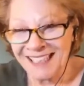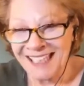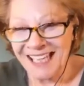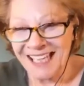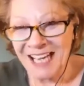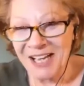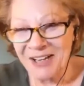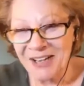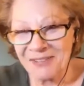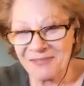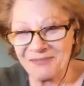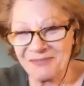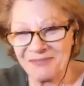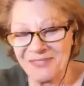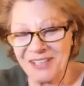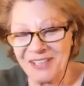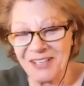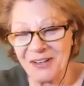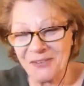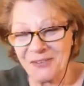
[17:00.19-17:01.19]

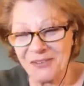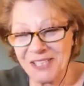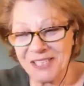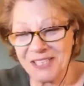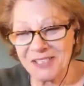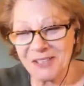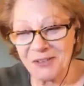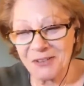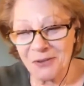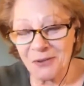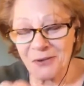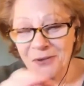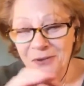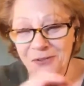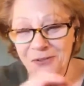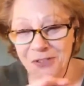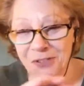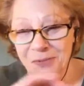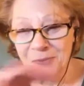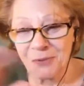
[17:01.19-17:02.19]
These are not
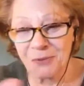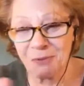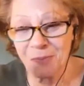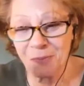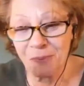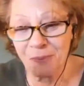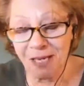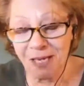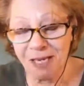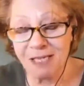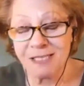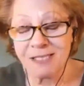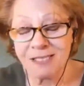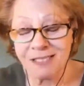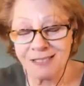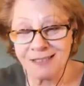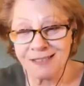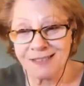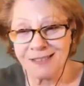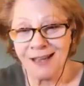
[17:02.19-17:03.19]
small
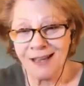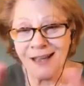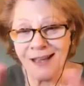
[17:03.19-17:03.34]
places,